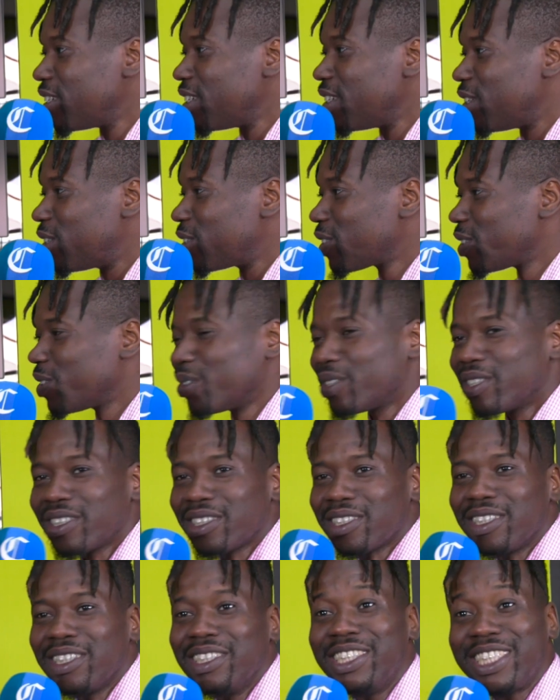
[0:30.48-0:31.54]
also known
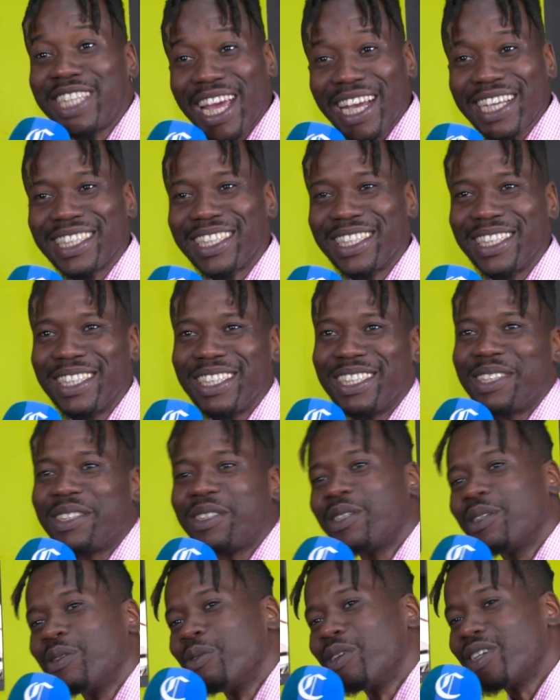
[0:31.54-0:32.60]
as Jackson
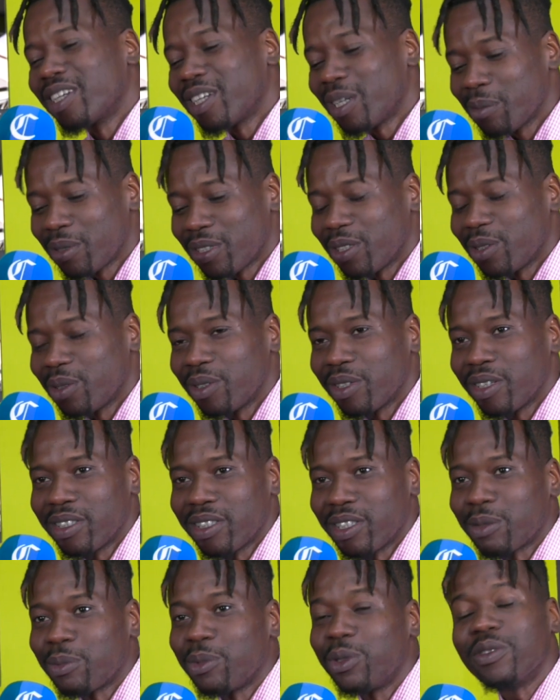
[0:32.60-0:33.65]
when it comes to
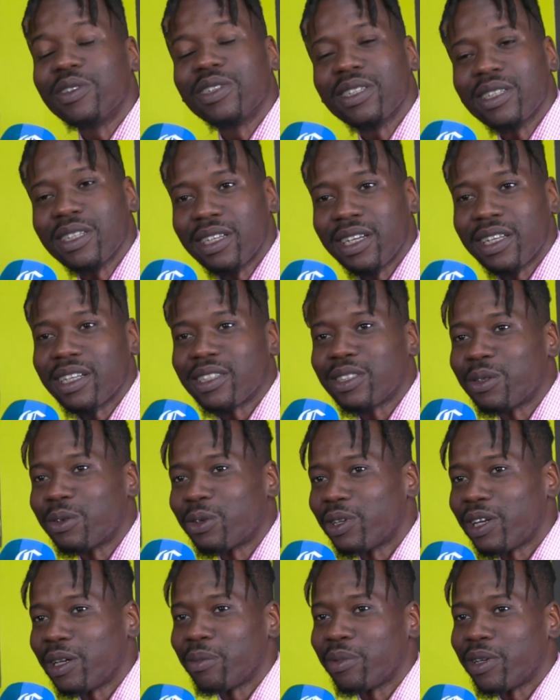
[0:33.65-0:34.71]
this movie, and that's the
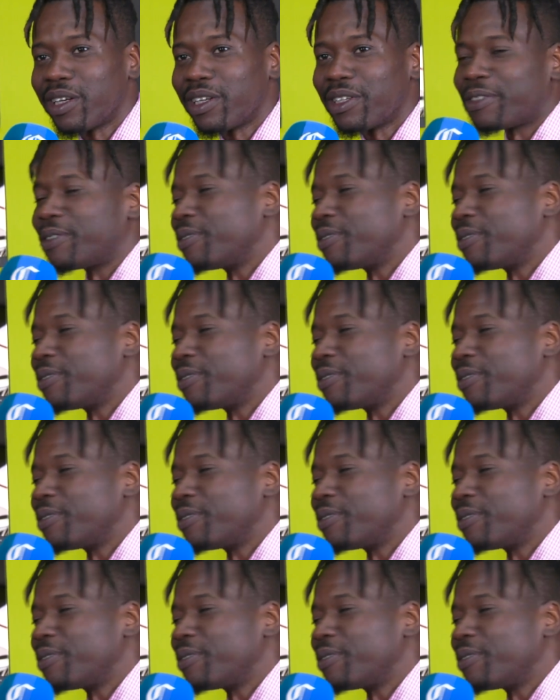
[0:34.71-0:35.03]
role I play.